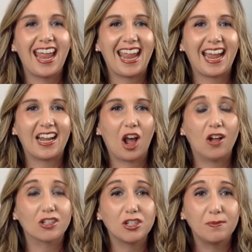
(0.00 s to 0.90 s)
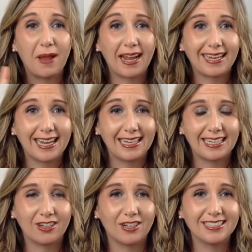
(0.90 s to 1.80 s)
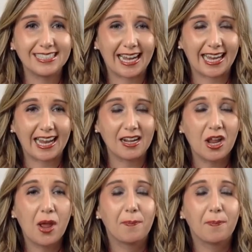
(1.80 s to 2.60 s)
and I'll tune back in here in a second.